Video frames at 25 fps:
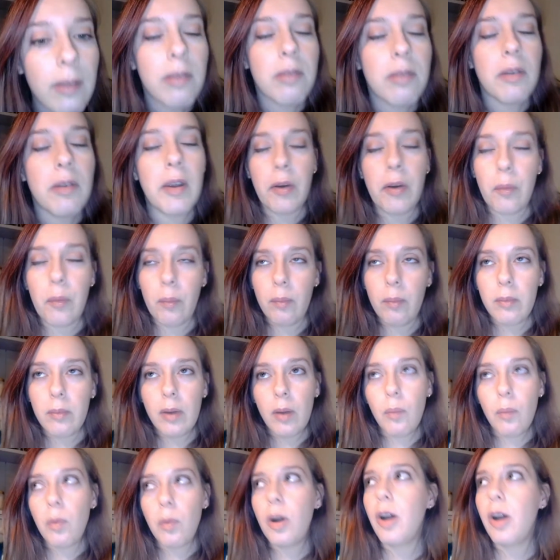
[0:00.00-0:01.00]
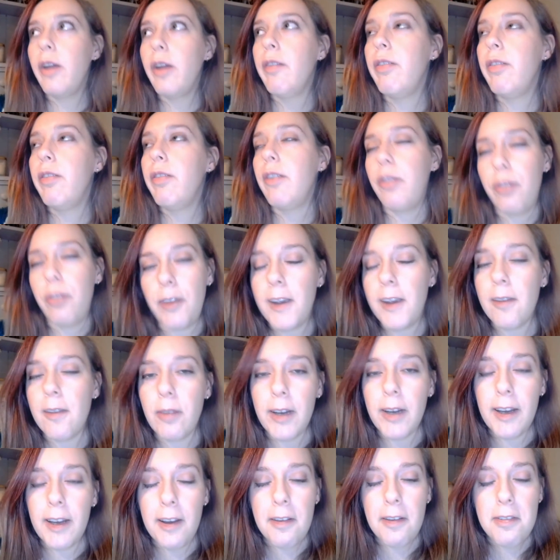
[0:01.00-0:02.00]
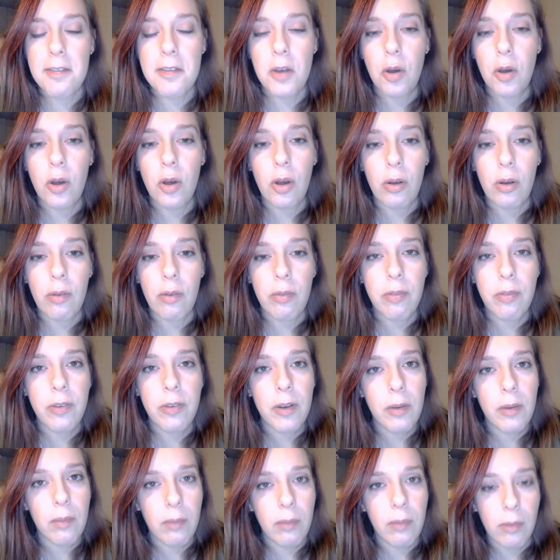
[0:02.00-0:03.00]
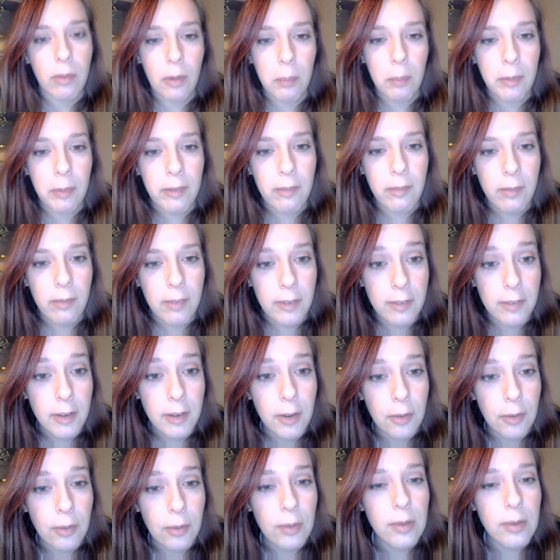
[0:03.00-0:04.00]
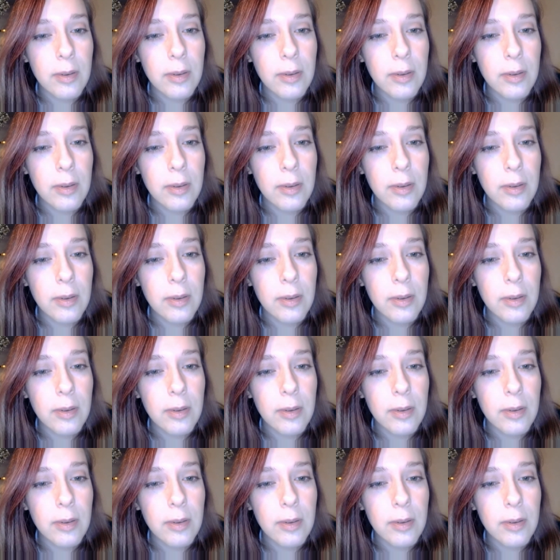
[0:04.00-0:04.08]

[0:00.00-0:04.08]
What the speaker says: So, what are the theories of Robert the doll?